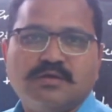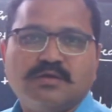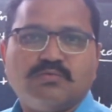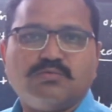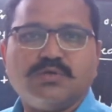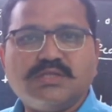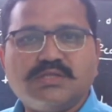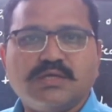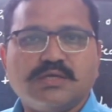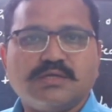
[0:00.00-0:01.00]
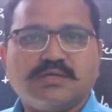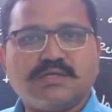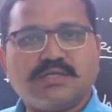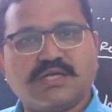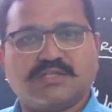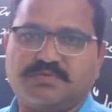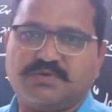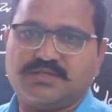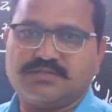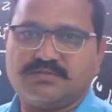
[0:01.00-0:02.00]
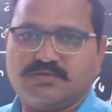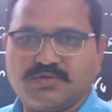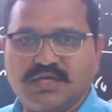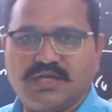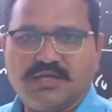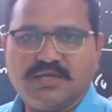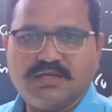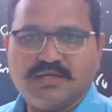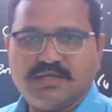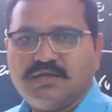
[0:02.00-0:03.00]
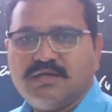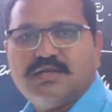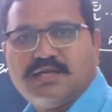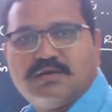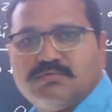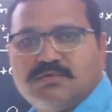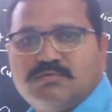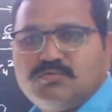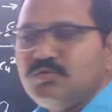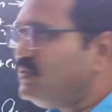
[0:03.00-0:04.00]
with transference. Okay. Now we will